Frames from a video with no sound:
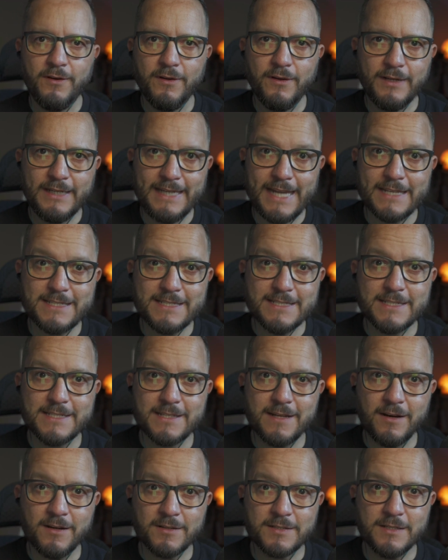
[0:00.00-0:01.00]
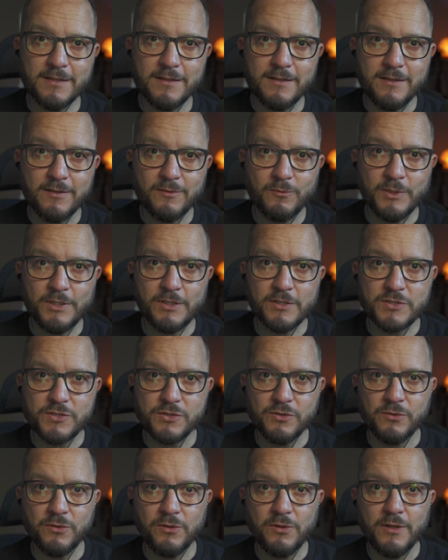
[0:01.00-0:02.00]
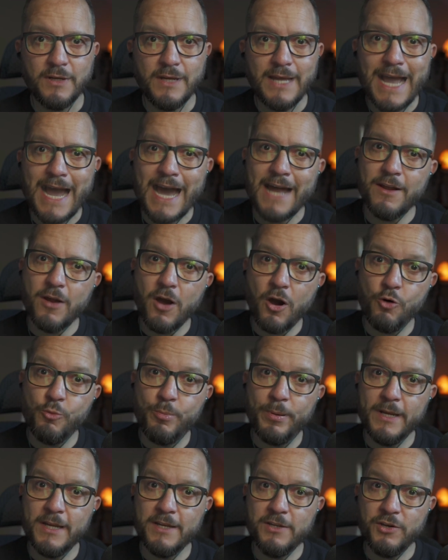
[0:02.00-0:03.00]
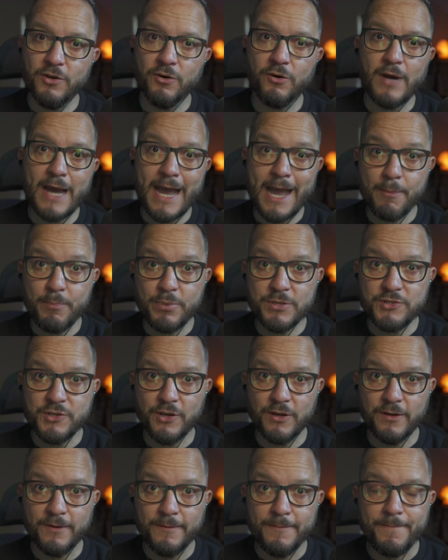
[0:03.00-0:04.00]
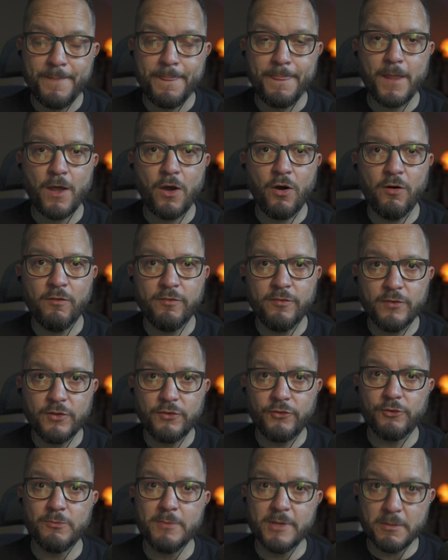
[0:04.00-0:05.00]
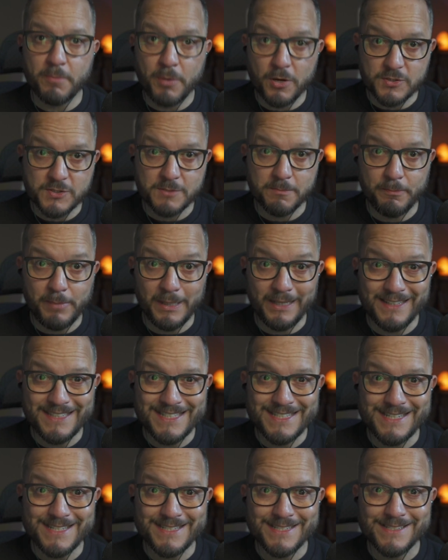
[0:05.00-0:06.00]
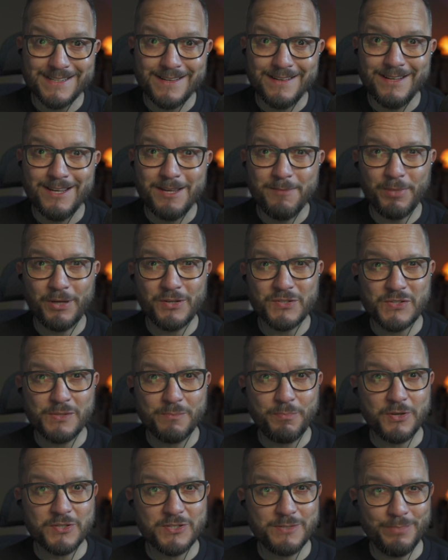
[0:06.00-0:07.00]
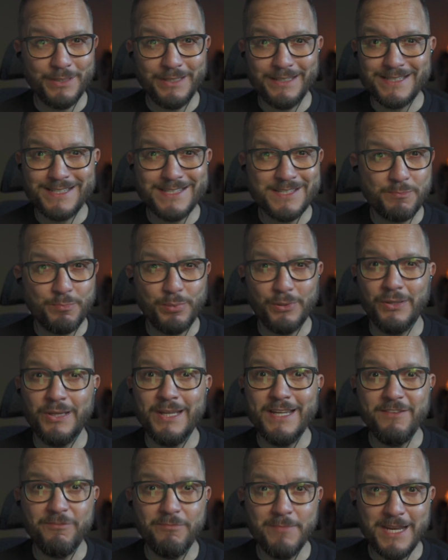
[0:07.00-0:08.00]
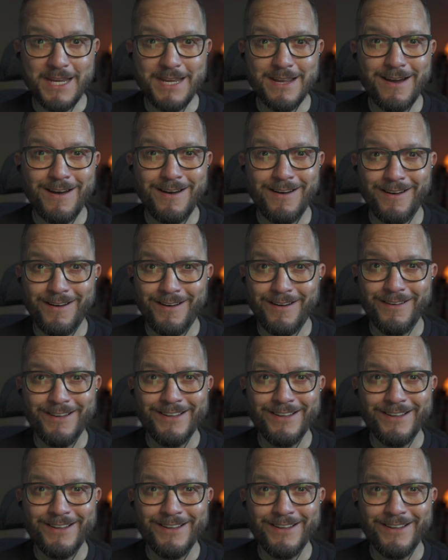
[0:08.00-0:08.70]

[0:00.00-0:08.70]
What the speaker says: getting started with the tool and opening your aperture of some of the possibilities. Because the possibilities, believe me, are